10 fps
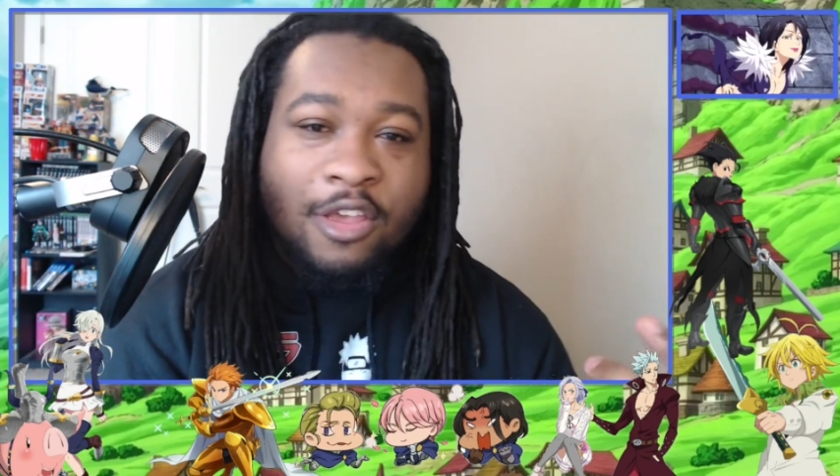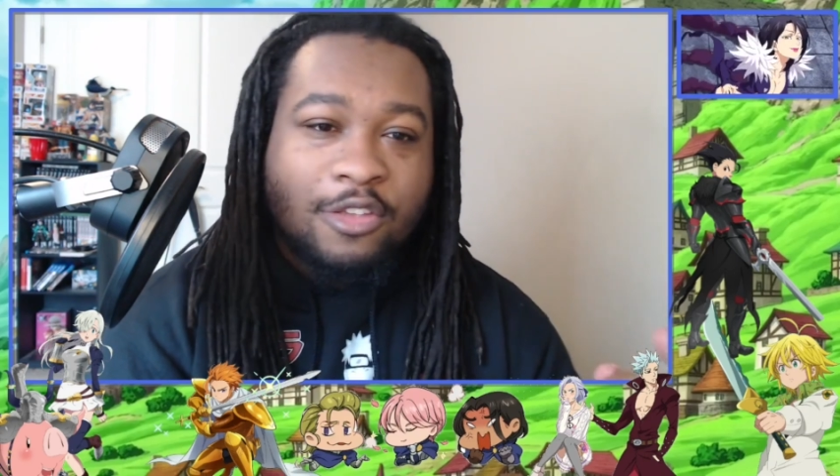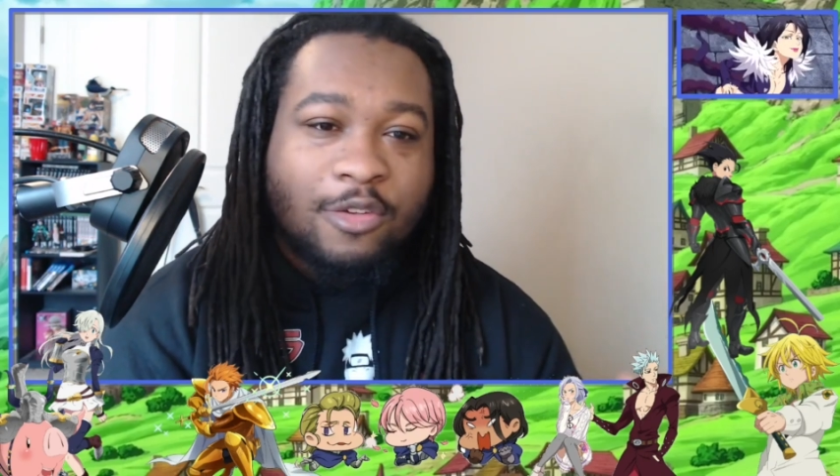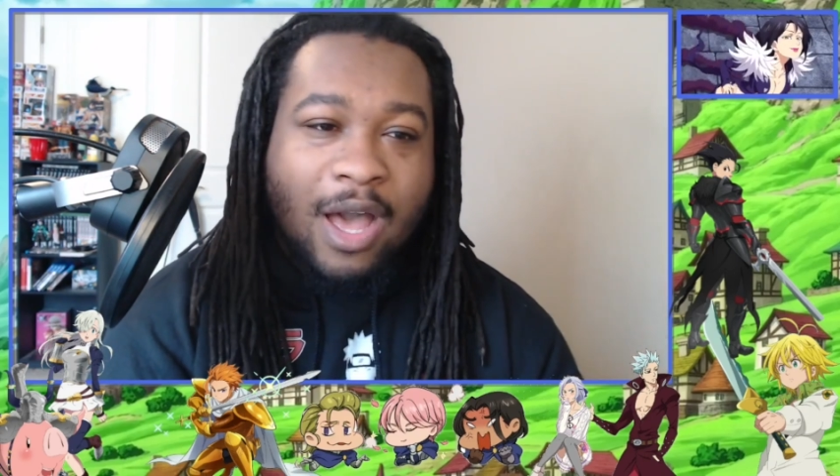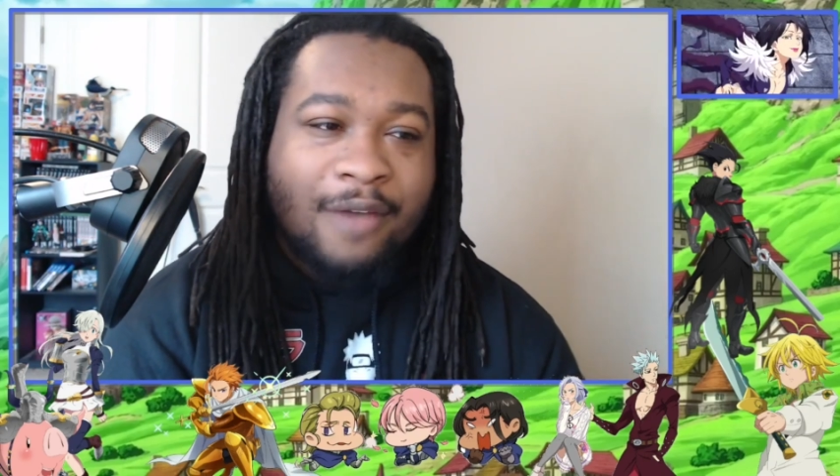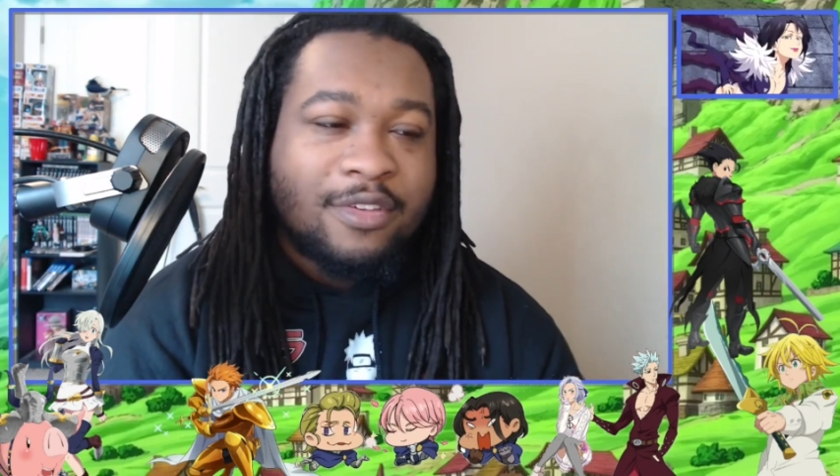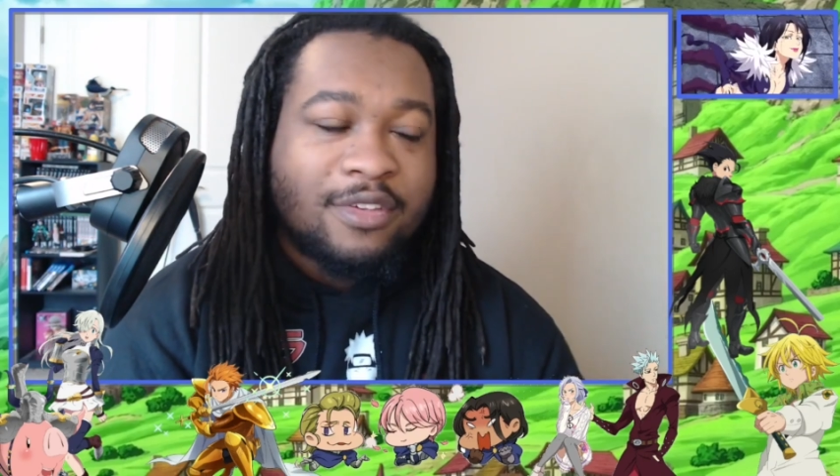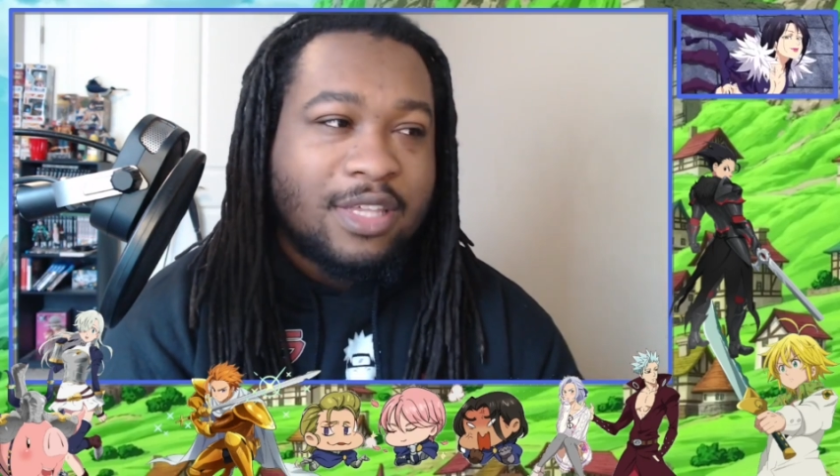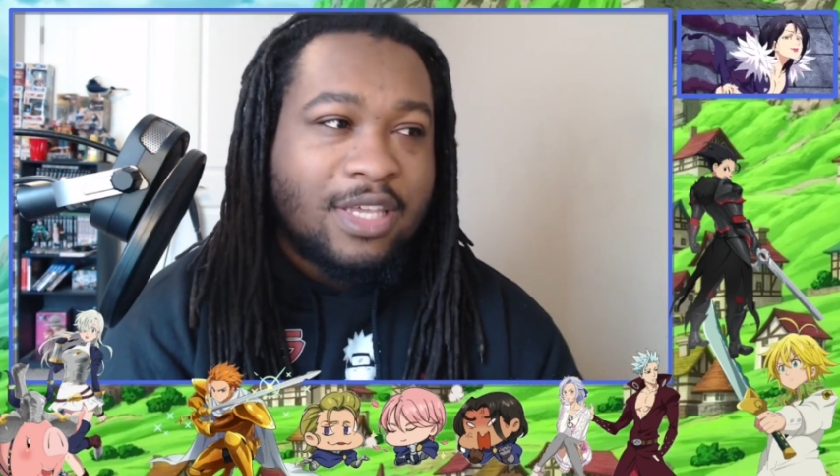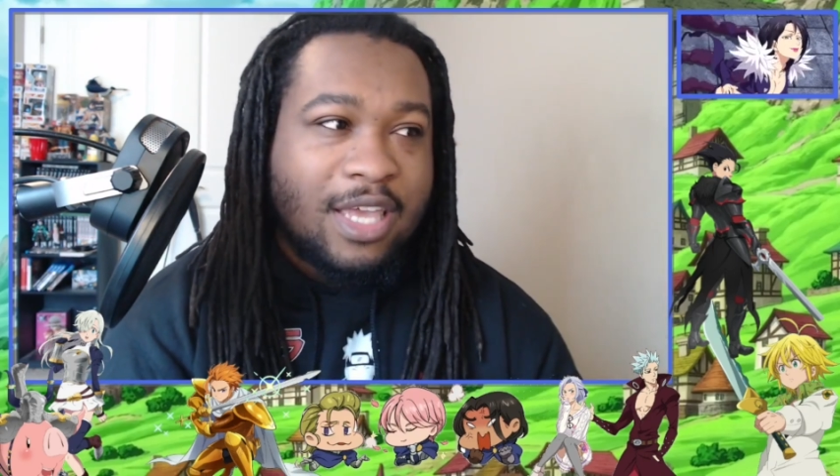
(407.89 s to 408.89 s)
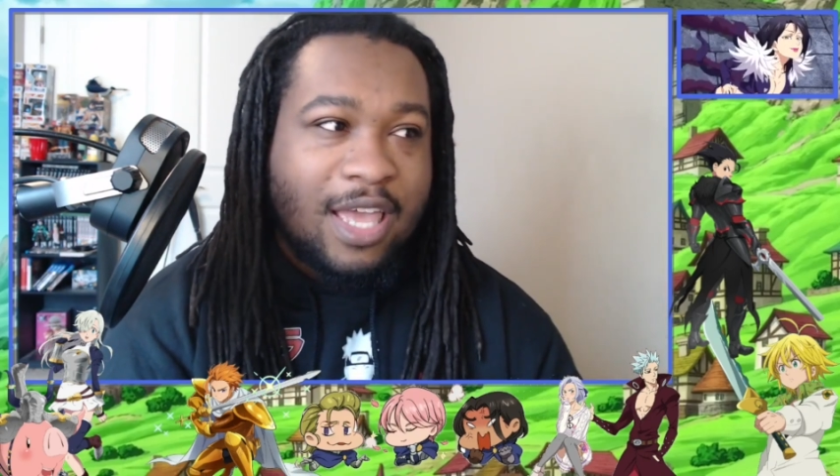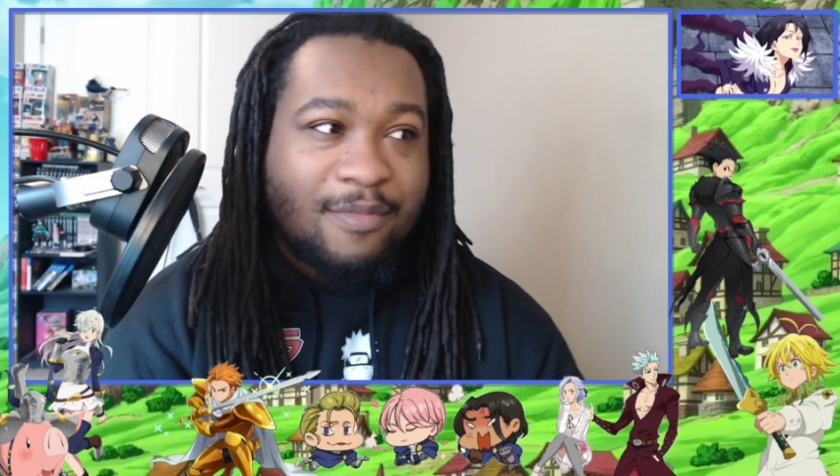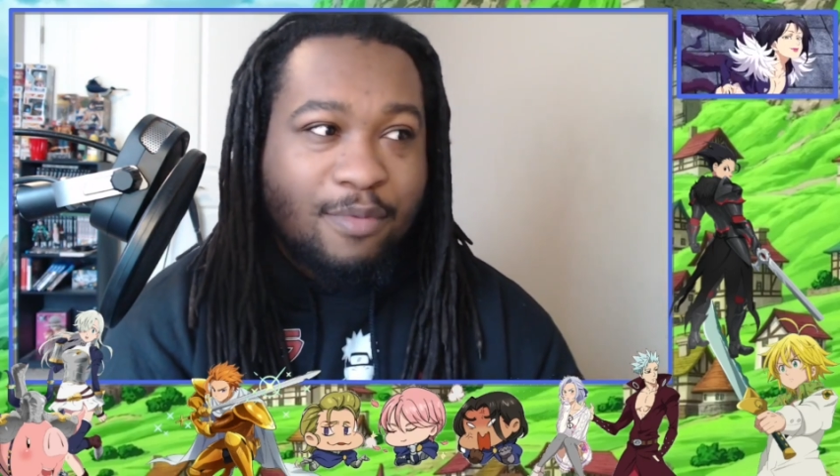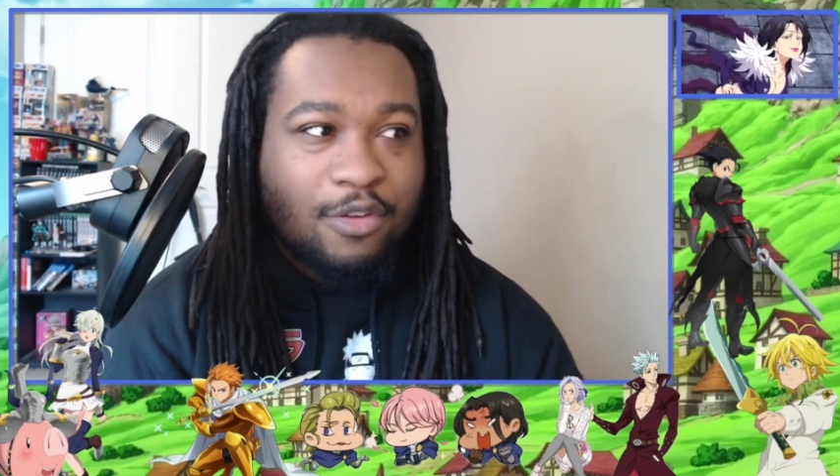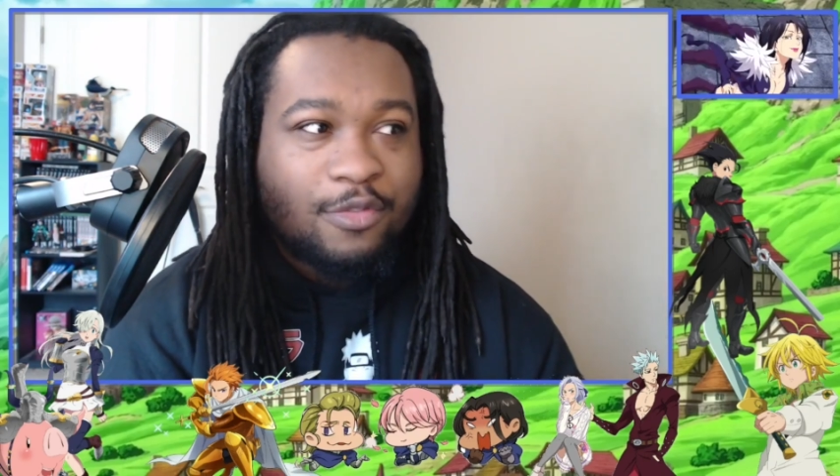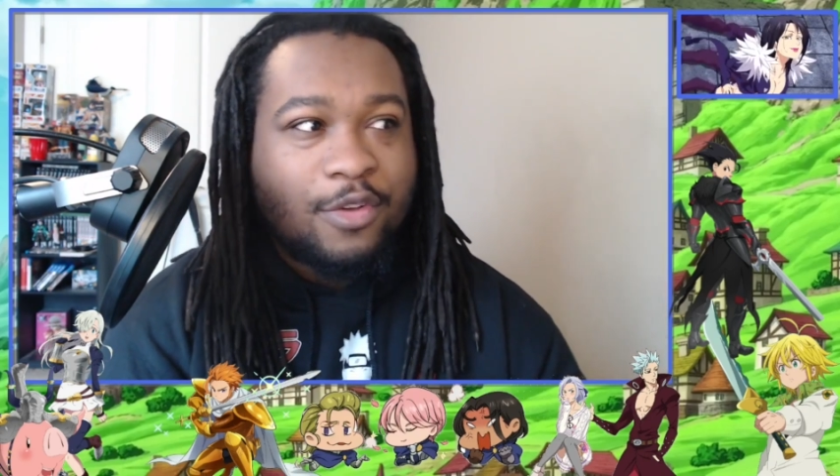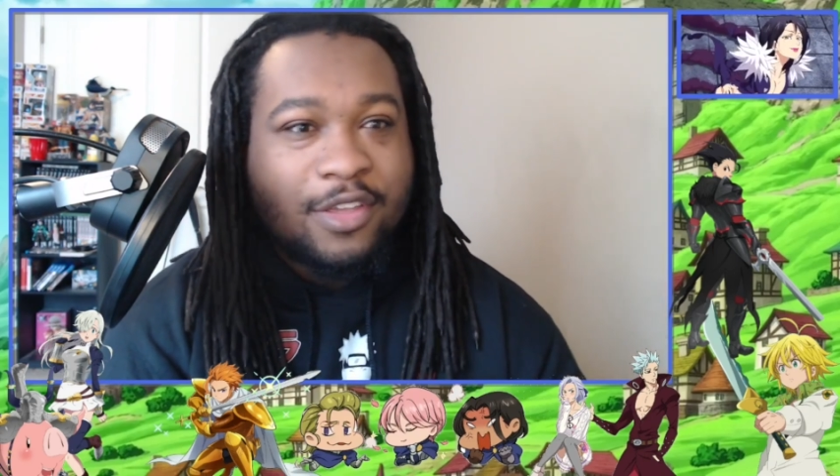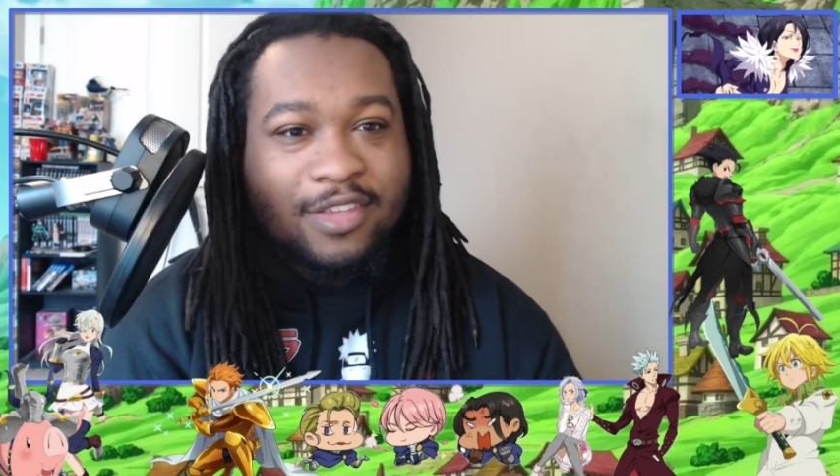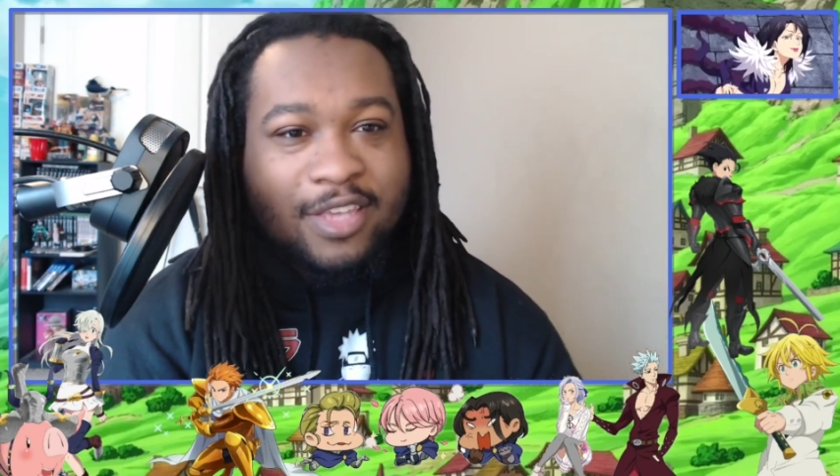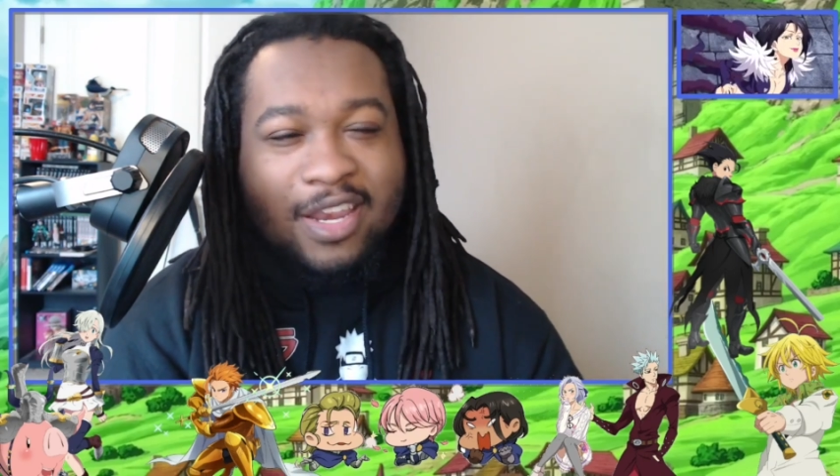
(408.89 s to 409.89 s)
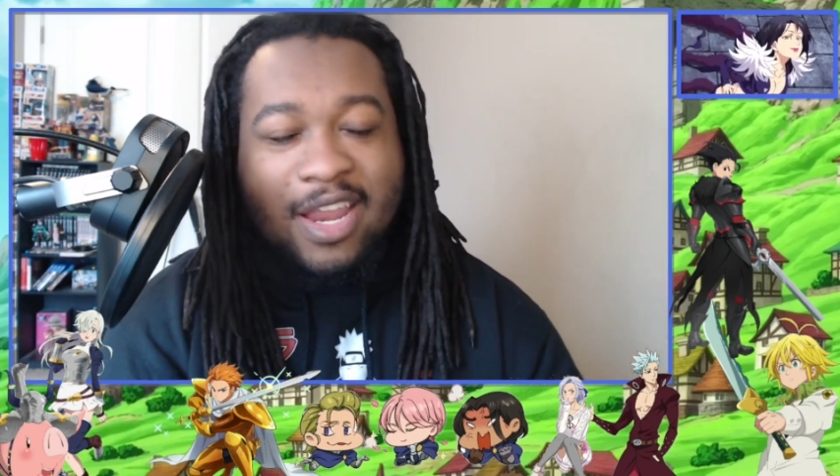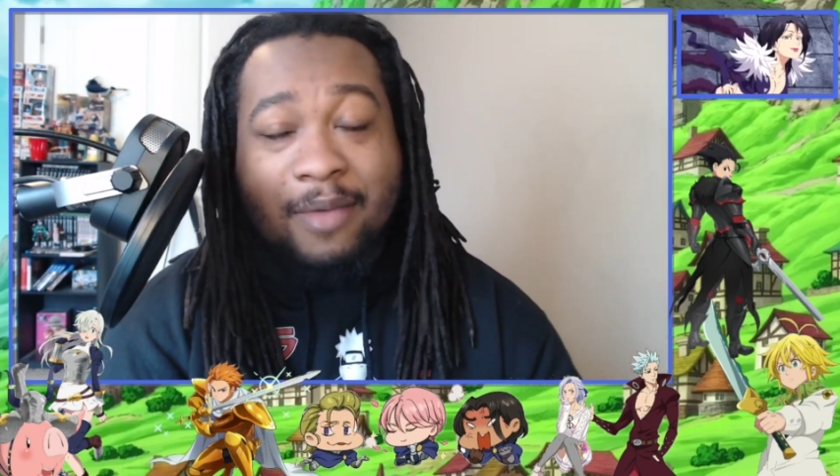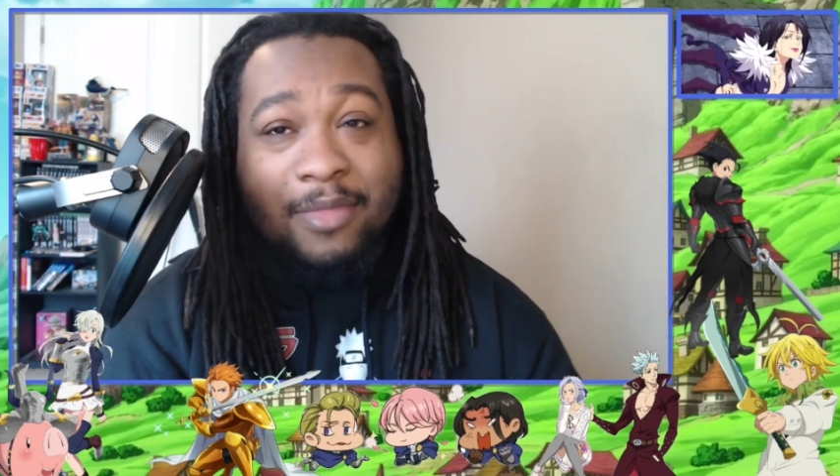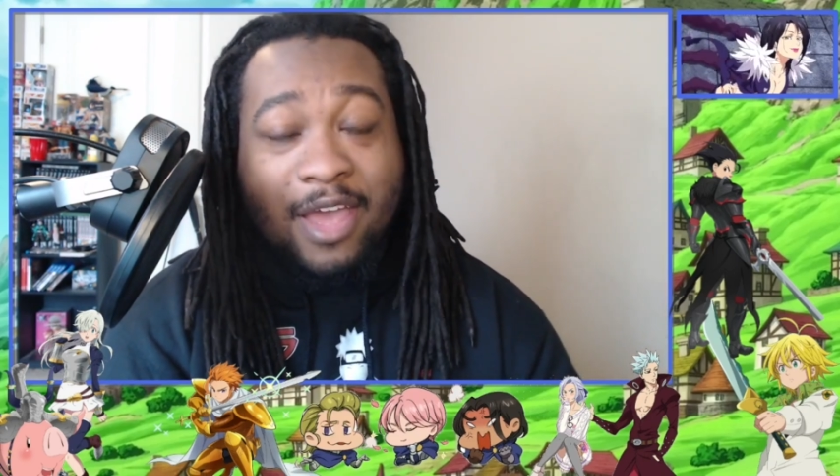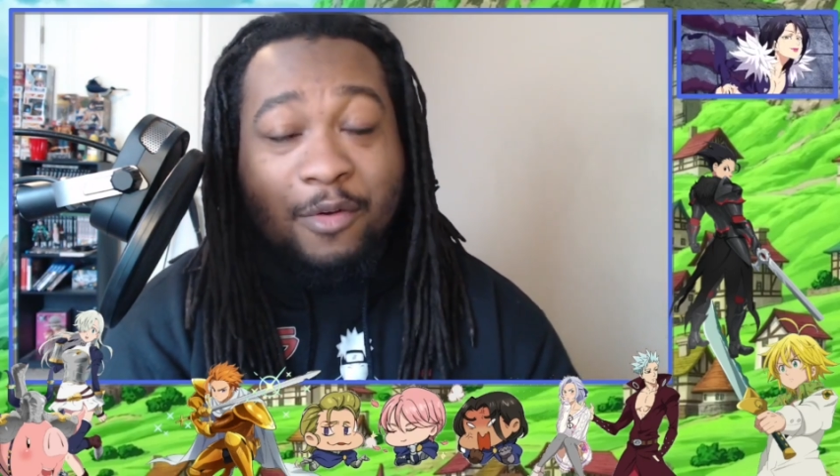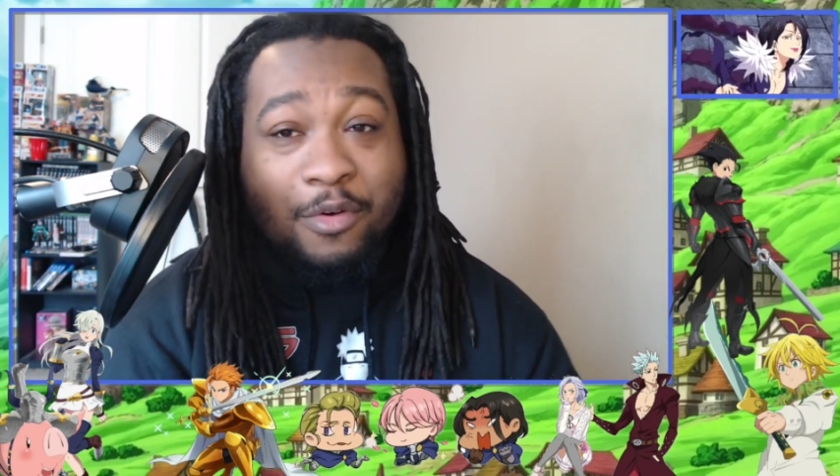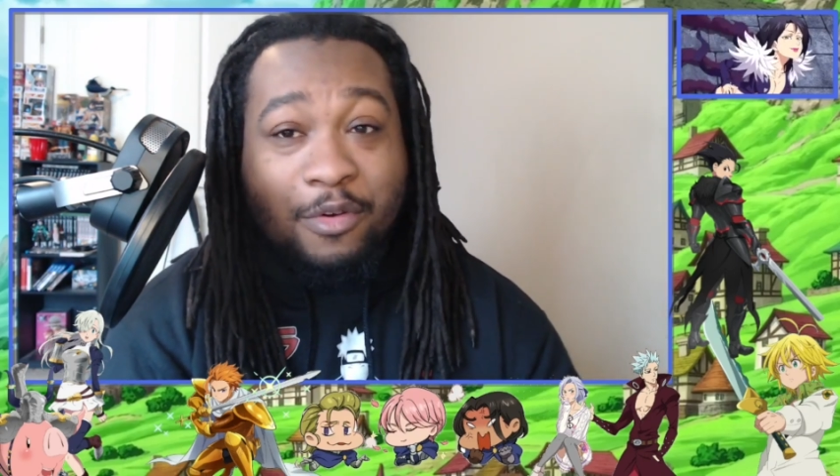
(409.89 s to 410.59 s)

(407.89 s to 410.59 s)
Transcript: So obviously, if Percival gets kidnapped, that would